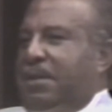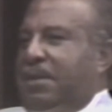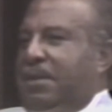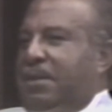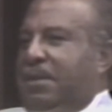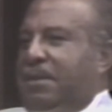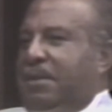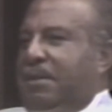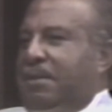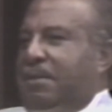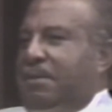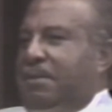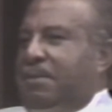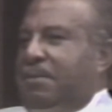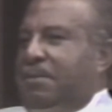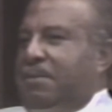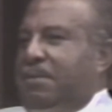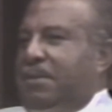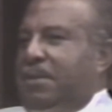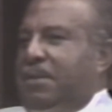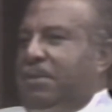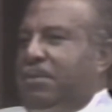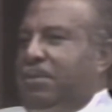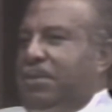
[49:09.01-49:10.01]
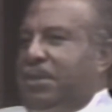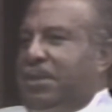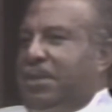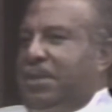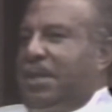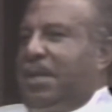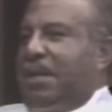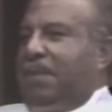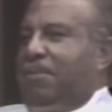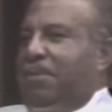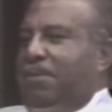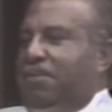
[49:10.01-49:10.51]
It was a
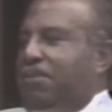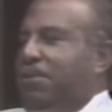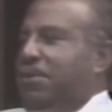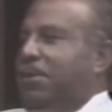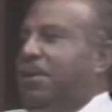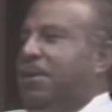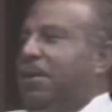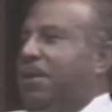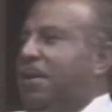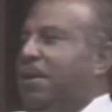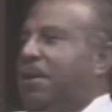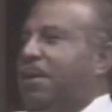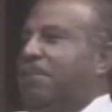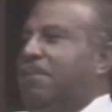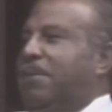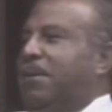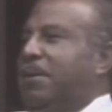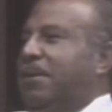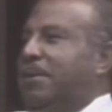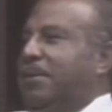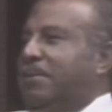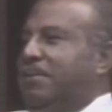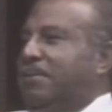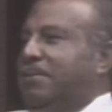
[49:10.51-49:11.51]
type of Pearl Harbor.